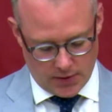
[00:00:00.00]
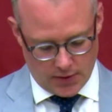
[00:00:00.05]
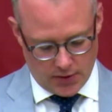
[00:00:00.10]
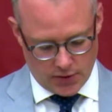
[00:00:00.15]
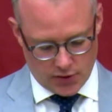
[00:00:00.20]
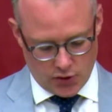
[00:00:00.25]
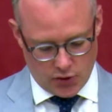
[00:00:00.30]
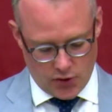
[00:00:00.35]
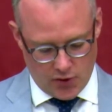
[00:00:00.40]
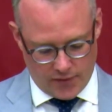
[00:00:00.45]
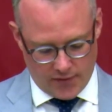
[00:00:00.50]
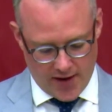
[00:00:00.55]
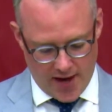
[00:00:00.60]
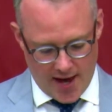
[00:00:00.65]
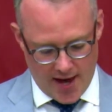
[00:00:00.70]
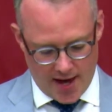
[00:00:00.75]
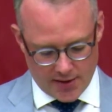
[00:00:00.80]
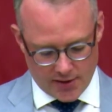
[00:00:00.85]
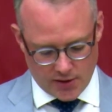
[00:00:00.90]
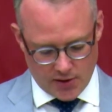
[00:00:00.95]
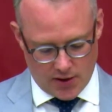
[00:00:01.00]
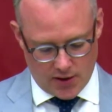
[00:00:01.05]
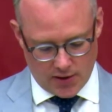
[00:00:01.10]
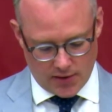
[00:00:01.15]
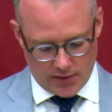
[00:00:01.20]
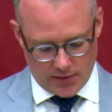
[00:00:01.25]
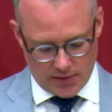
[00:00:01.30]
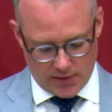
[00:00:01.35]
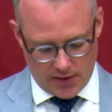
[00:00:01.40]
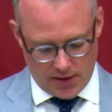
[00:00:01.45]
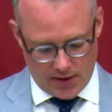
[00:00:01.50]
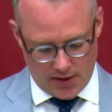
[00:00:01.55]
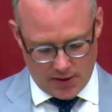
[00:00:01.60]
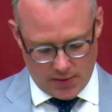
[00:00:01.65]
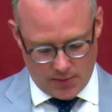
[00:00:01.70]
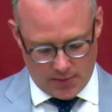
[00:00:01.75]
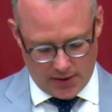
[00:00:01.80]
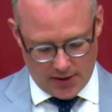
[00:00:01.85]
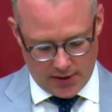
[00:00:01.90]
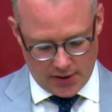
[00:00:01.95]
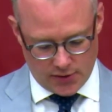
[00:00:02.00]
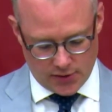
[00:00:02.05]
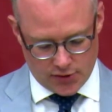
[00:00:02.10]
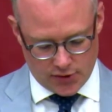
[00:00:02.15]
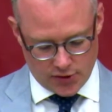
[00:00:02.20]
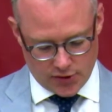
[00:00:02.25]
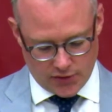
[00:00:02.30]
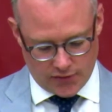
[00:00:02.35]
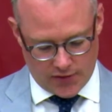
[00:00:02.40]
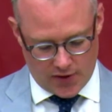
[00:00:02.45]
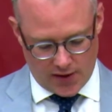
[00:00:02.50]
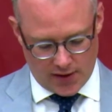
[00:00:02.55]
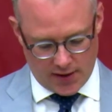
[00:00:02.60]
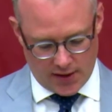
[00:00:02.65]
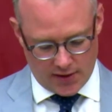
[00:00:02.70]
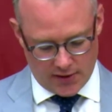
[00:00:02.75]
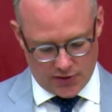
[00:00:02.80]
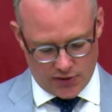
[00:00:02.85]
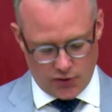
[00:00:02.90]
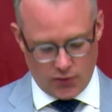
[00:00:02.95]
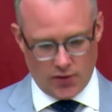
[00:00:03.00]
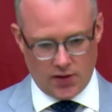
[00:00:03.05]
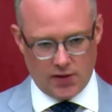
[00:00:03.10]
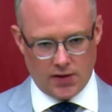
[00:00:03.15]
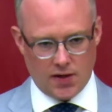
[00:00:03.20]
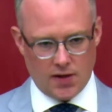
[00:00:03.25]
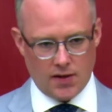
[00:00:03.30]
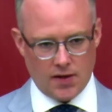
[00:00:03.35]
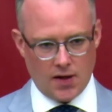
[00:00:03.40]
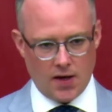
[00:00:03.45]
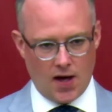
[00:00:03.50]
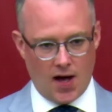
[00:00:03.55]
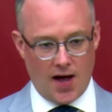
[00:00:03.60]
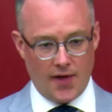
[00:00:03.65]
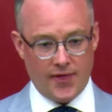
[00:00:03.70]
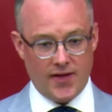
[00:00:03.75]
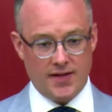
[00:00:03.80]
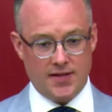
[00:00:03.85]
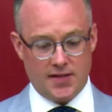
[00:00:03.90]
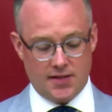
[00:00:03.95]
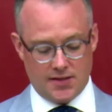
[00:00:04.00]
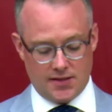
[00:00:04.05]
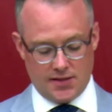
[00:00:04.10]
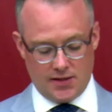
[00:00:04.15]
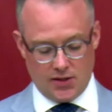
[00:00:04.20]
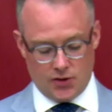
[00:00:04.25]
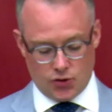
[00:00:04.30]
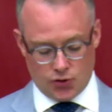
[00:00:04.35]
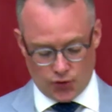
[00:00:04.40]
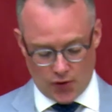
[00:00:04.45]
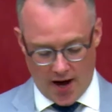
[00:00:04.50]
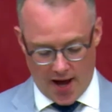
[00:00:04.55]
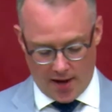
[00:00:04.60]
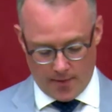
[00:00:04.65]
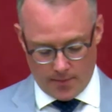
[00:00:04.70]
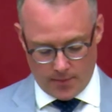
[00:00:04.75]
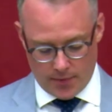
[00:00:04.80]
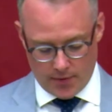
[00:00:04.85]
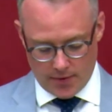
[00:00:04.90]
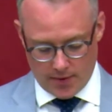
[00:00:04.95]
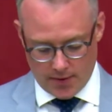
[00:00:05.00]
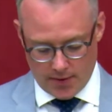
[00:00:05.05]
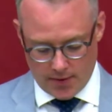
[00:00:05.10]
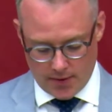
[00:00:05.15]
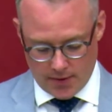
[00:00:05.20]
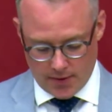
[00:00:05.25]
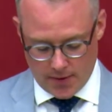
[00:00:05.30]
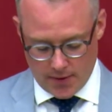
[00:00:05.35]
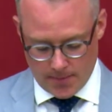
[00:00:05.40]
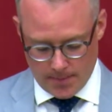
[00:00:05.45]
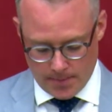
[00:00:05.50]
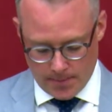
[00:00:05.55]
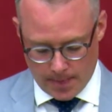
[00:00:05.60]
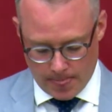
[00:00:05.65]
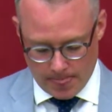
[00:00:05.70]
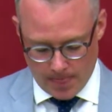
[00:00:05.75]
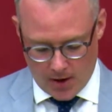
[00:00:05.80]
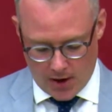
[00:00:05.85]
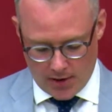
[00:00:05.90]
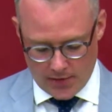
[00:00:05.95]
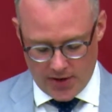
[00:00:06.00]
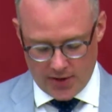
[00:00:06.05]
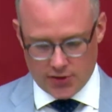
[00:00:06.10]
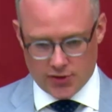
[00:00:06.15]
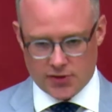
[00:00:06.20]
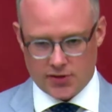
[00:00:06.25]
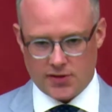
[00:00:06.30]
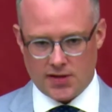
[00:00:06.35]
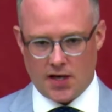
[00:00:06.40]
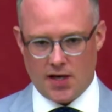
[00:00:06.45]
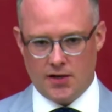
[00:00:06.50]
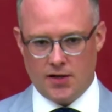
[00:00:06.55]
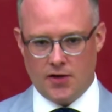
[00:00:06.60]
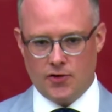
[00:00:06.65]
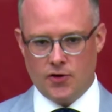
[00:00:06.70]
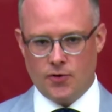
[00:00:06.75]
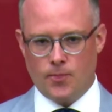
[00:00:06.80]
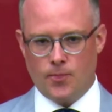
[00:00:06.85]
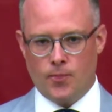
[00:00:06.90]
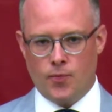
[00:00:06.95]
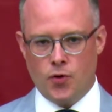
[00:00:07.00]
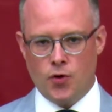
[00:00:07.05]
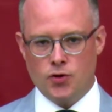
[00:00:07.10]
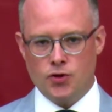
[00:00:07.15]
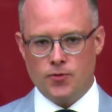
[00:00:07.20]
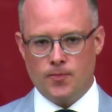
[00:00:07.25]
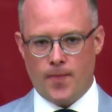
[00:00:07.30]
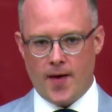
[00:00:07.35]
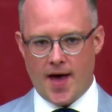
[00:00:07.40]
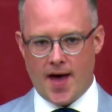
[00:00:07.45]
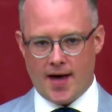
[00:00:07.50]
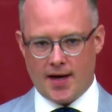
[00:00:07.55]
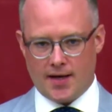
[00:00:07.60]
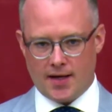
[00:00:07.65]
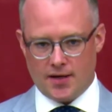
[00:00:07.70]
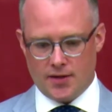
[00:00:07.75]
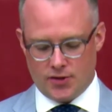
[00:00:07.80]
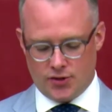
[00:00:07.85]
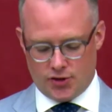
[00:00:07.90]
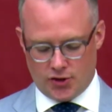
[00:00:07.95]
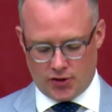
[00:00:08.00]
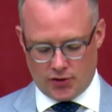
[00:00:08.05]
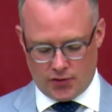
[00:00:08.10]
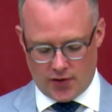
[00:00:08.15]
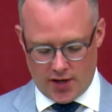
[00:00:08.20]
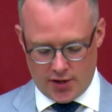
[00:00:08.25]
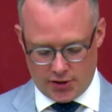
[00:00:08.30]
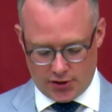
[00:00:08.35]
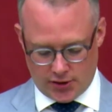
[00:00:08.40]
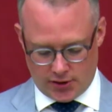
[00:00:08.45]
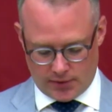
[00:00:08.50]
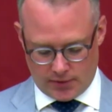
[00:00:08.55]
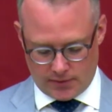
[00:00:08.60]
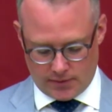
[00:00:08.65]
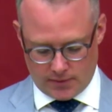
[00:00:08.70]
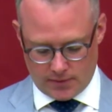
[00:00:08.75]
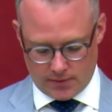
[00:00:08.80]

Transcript: So you have to ask, are the millennials just falling into an authenticity trap? Are they just another pushback generation?